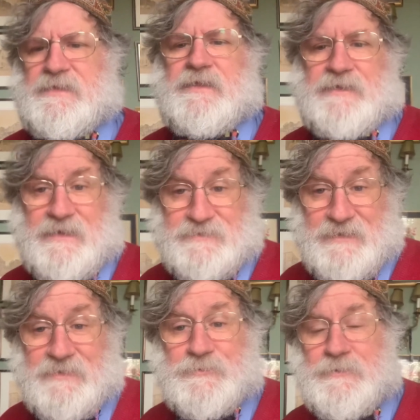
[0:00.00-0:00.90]

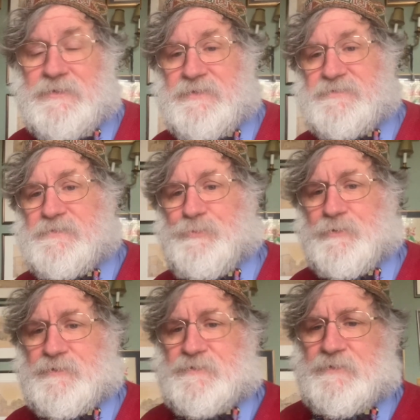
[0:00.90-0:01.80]
That really is the
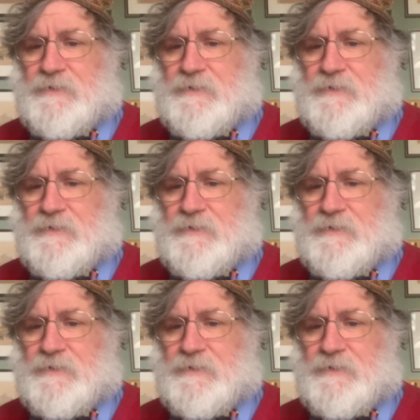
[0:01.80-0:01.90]
point.